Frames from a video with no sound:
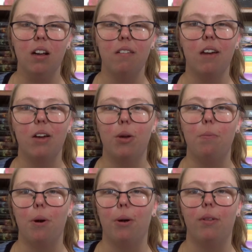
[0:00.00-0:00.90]
that you
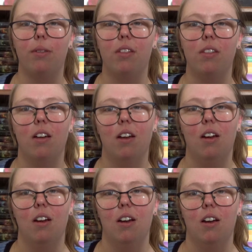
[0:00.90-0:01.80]
both
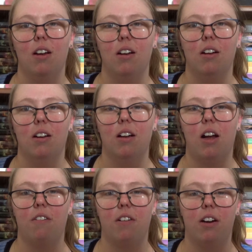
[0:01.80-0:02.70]

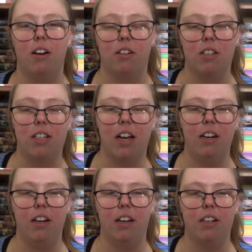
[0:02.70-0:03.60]
have an
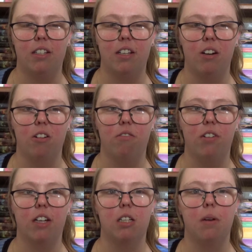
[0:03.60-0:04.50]
understanding instead of
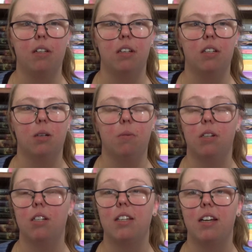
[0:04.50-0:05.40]
expecting someone
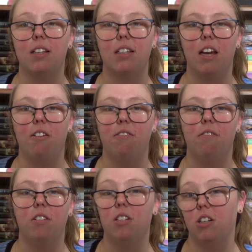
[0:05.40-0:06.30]
to stay
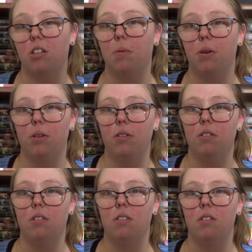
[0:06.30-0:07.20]
safe just
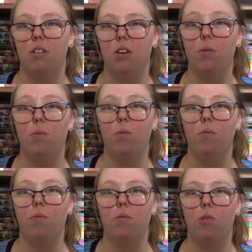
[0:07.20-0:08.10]
because you
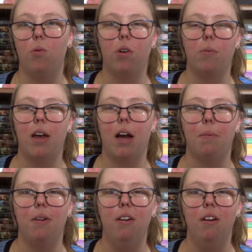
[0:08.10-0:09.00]
want to be
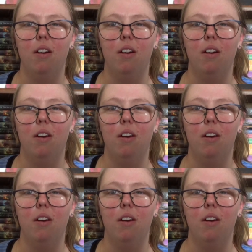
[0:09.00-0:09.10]
happy.